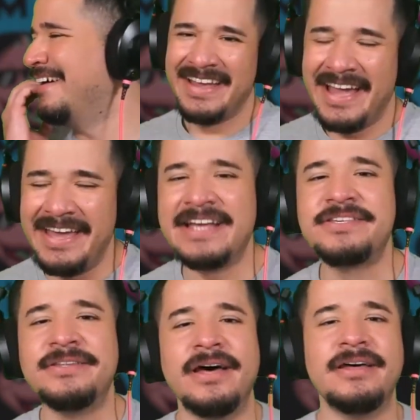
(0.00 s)
Hey, that's
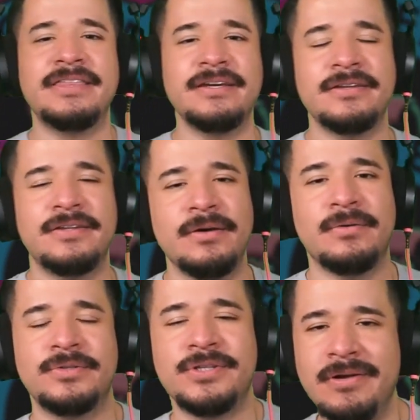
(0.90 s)
another thing to do
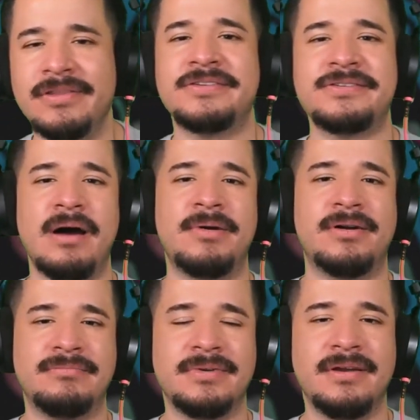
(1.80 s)
during the summer
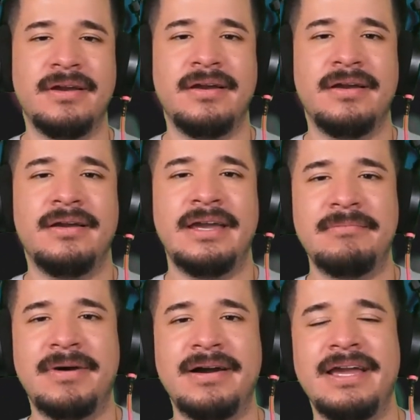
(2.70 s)
in
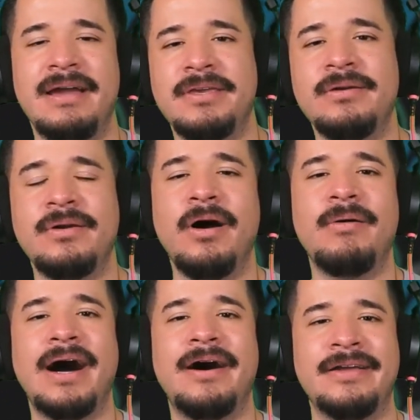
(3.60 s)
Miami. You go
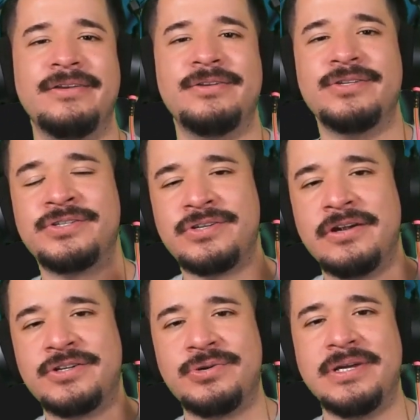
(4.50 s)
out and you just start
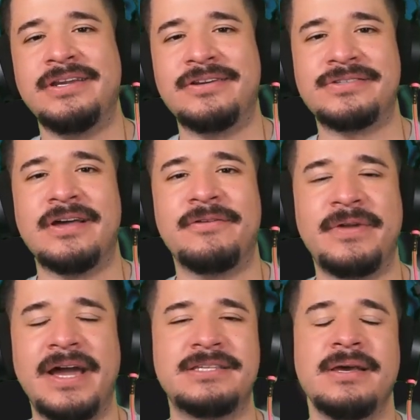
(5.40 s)
treating yourself
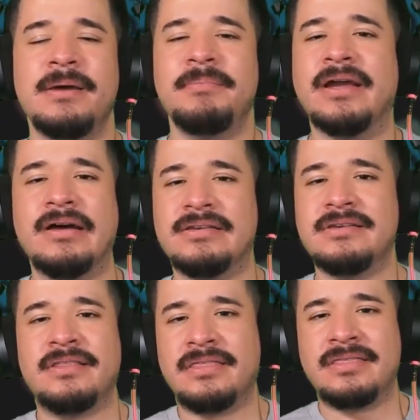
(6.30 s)
nice because
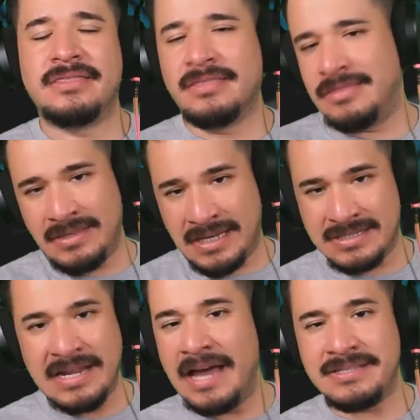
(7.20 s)
it's
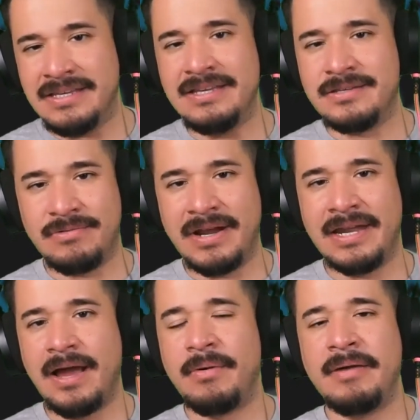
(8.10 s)
not season right now.